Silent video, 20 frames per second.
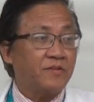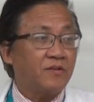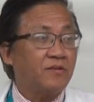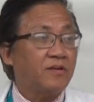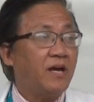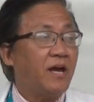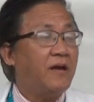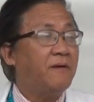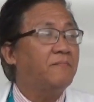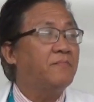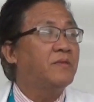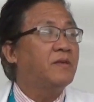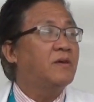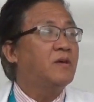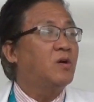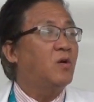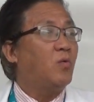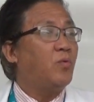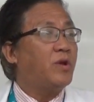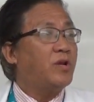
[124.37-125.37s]
okay?
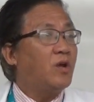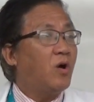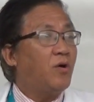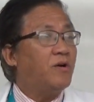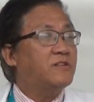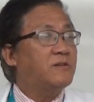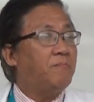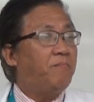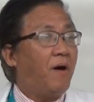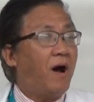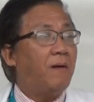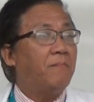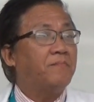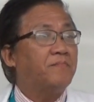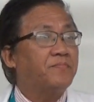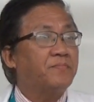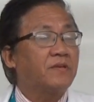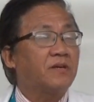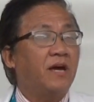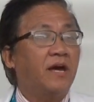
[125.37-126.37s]
We know it's a pump,
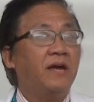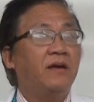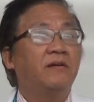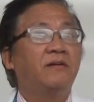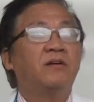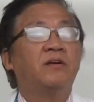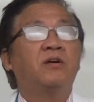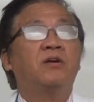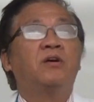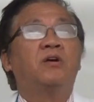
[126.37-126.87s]
okay?